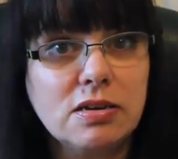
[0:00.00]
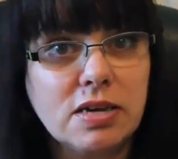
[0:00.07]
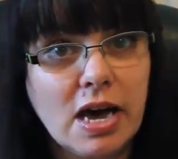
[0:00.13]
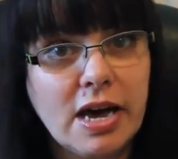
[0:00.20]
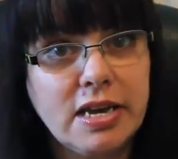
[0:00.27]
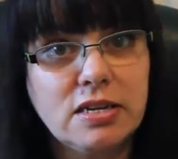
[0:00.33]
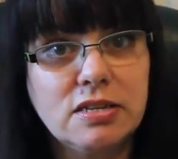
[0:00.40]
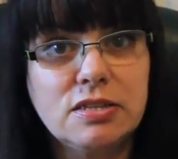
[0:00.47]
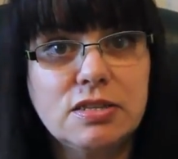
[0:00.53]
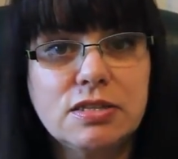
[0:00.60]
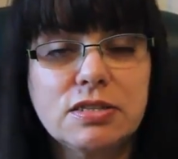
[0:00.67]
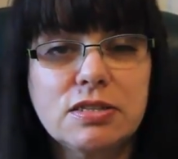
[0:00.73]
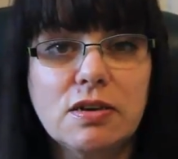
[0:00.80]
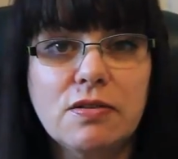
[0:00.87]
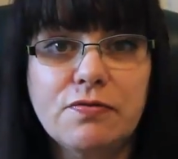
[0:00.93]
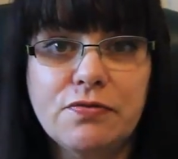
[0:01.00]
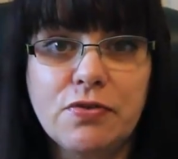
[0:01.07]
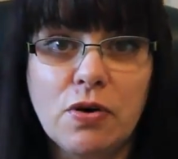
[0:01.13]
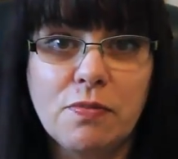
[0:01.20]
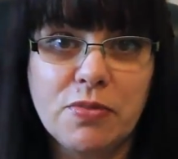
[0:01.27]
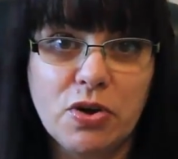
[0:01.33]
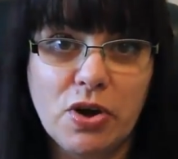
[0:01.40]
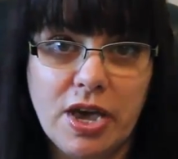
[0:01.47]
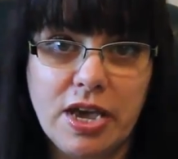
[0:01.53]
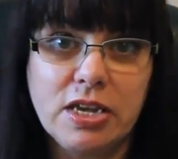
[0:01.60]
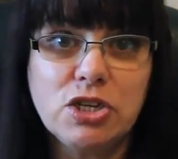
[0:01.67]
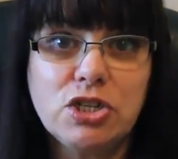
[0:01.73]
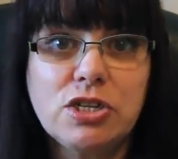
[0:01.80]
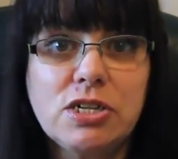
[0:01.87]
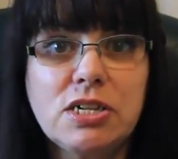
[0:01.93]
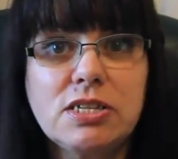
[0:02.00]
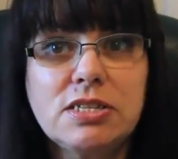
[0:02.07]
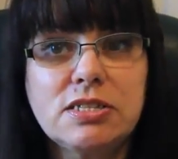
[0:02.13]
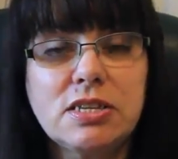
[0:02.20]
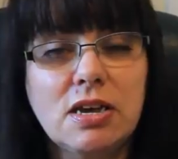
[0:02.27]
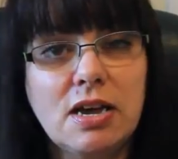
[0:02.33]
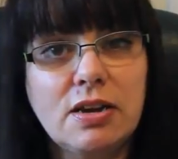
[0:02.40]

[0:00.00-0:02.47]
guidance from your angels